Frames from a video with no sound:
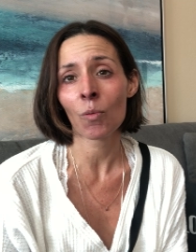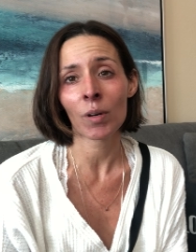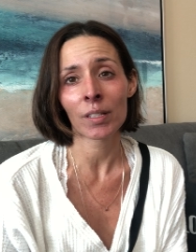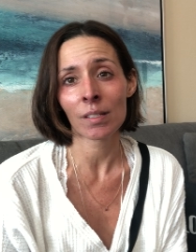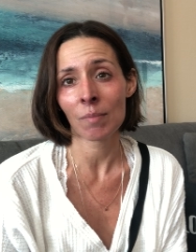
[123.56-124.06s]

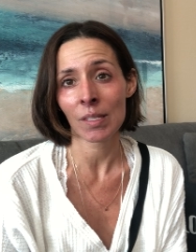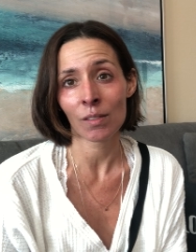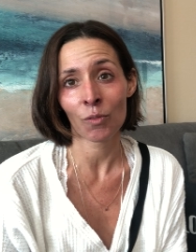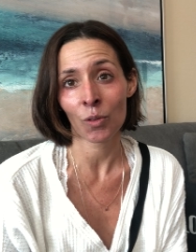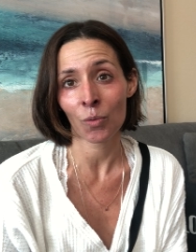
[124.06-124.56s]
wanted to miss
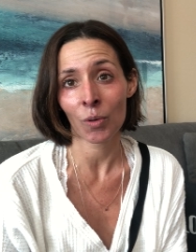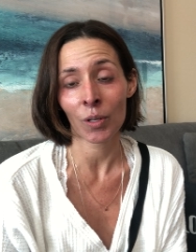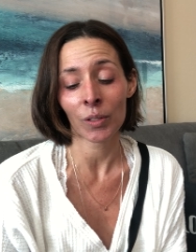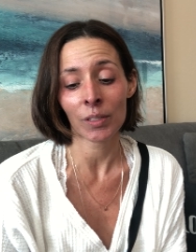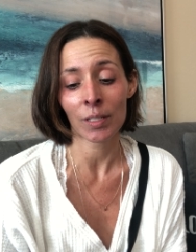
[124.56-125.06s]
it for the
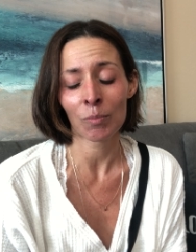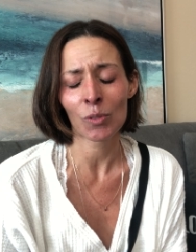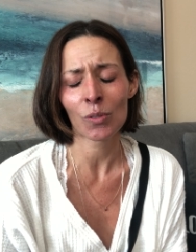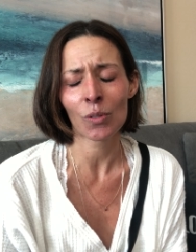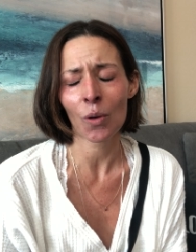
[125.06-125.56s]
world. And I'm
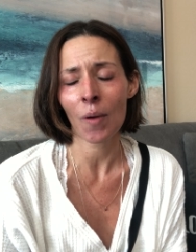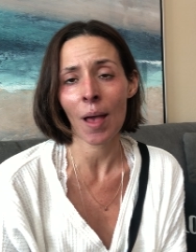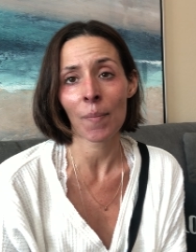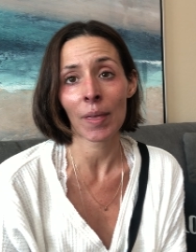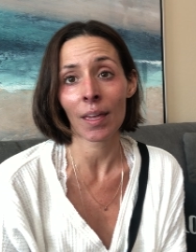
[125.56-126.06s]
so
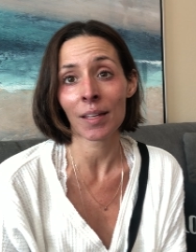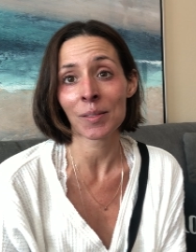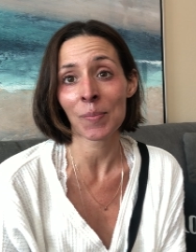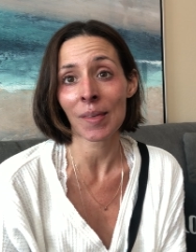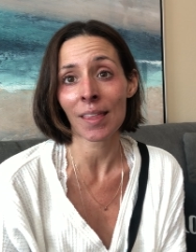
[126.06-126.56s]
happy I got
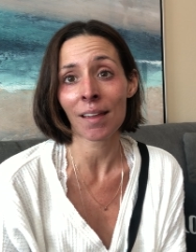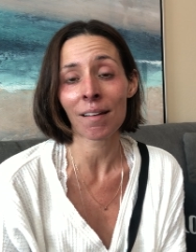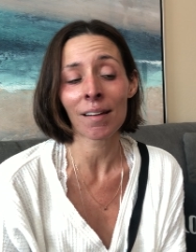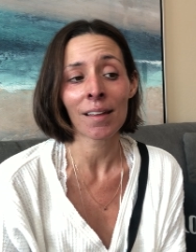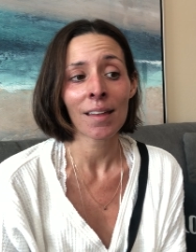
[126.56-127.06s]
to be
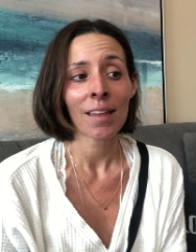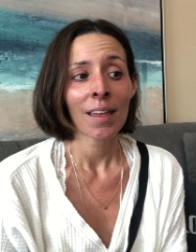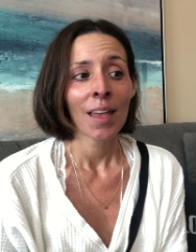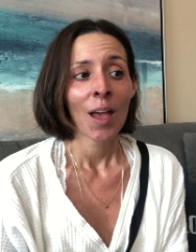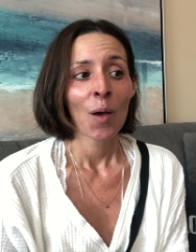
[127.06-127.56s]
there.
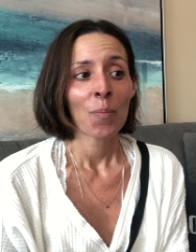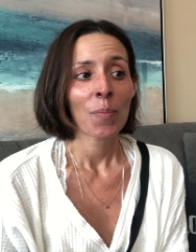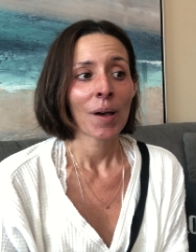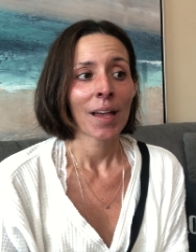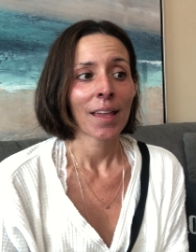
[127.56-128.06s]

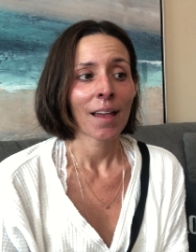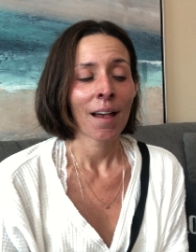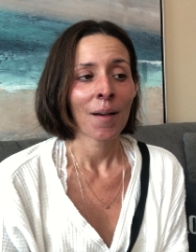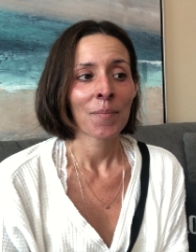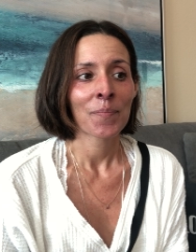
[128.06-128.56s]
But,
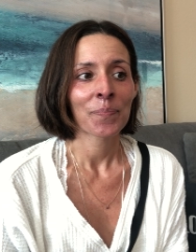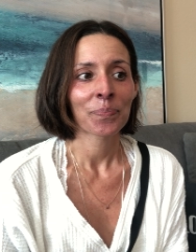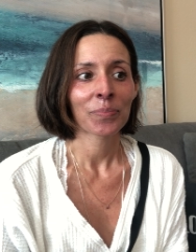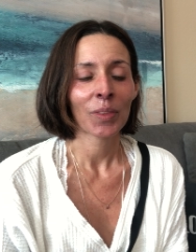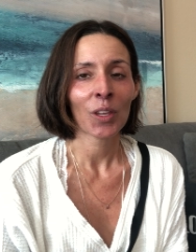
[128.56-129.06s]
um,
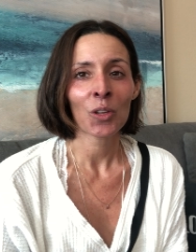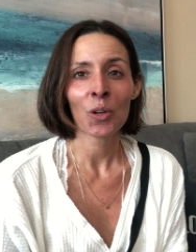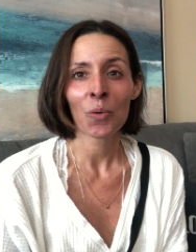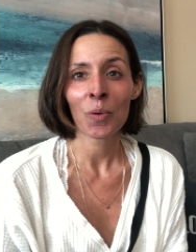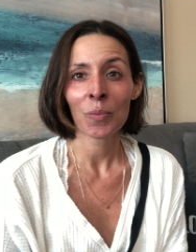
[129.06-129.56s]
you
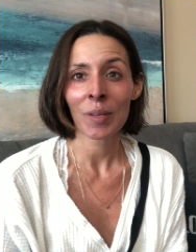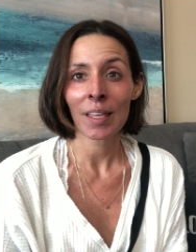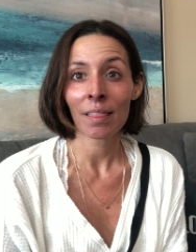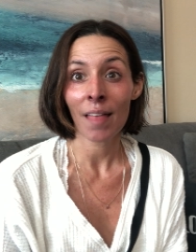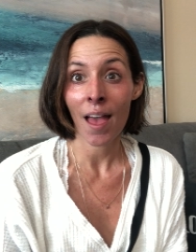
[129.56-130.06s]
know, when
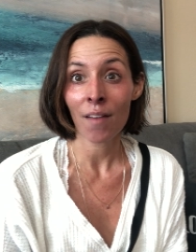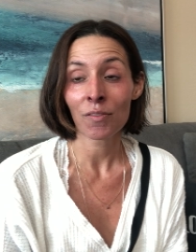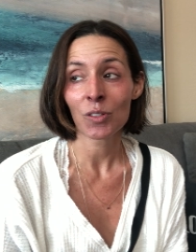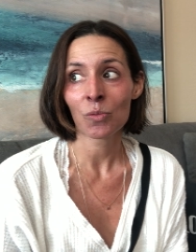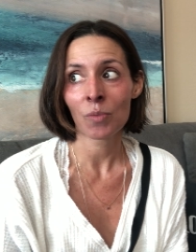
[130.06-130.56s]
we
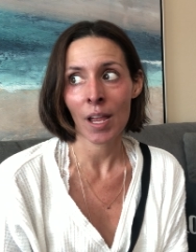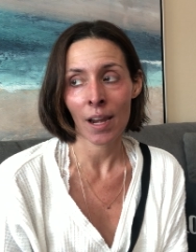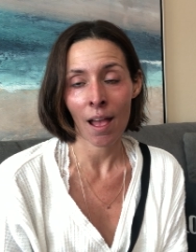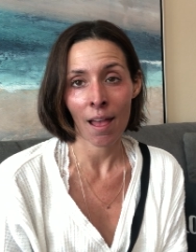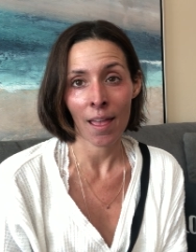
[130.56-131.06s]
left
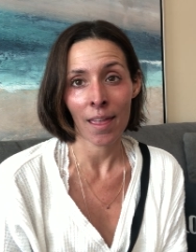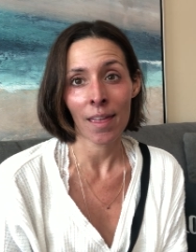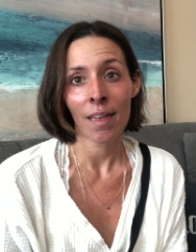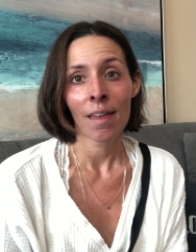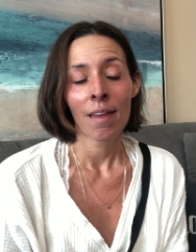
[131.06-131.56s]
Red
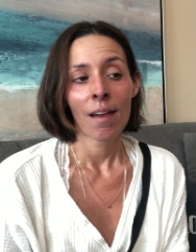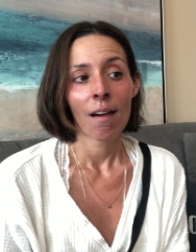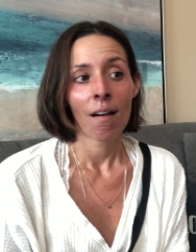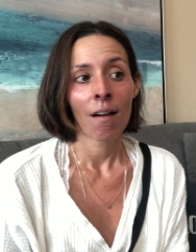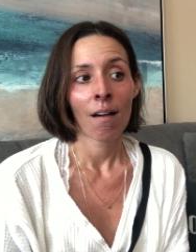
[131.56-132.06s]
Eye
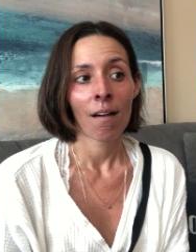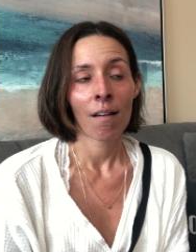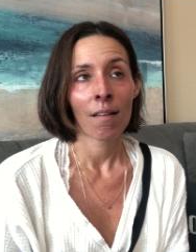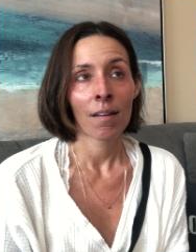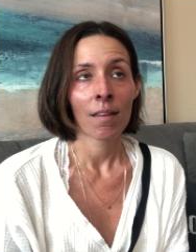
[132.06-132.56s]

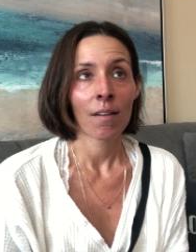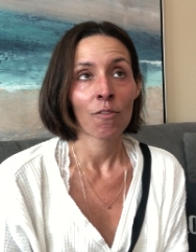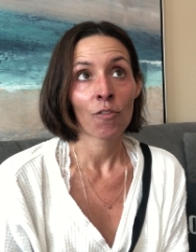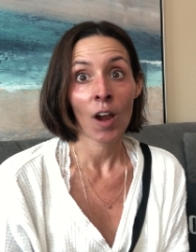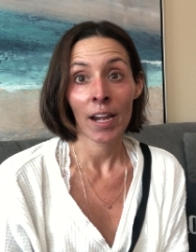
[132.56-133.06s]
on
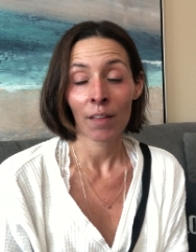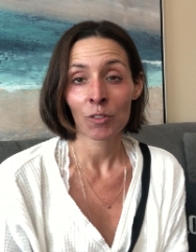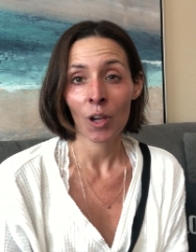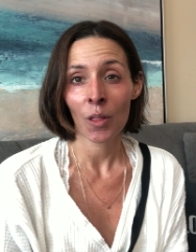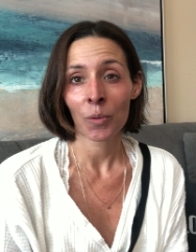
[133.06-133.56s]
Friday
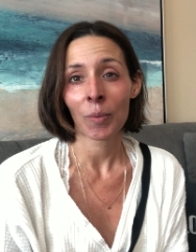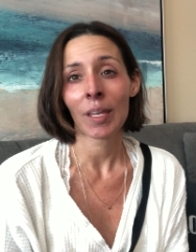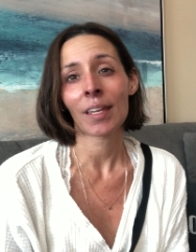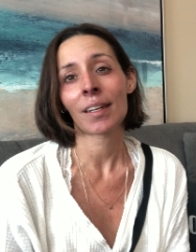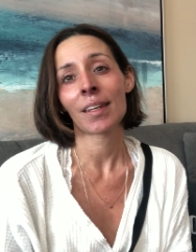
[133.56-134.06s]
after
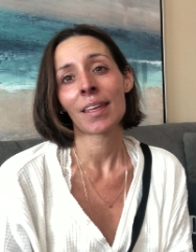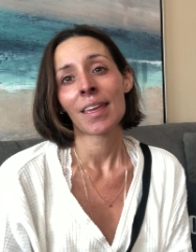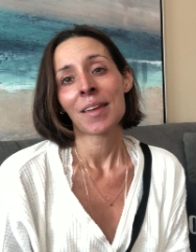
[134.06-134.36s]
Halloween,